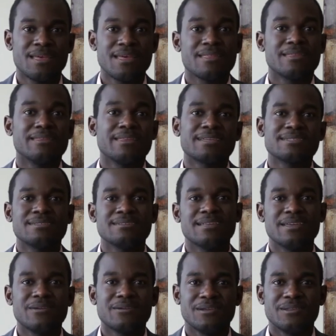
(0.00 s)
The next thing
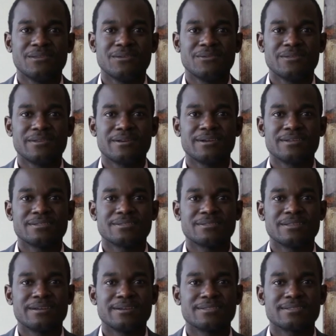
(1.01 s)
that you can do,
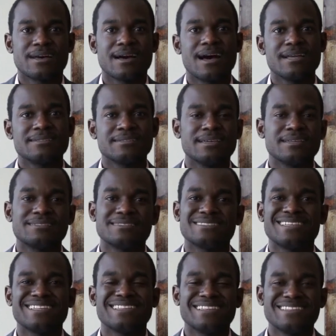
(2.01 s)
there's content
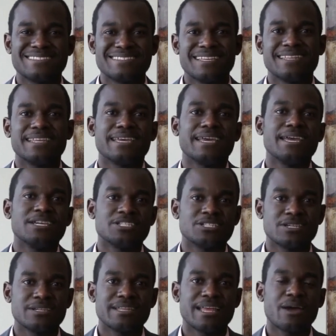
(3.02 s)

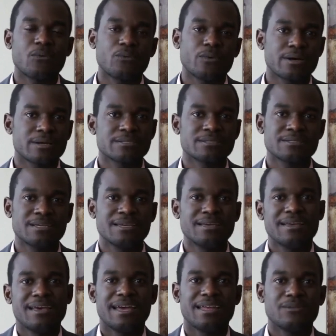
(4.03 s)
syndication networks,
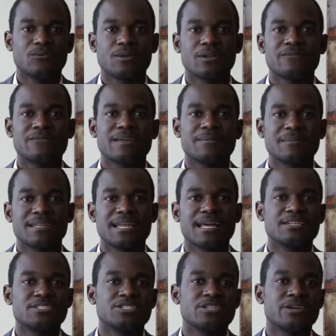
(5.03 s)
and one of them that
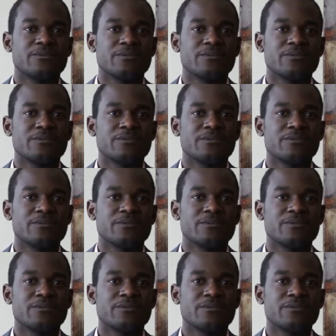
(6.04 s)
I'll share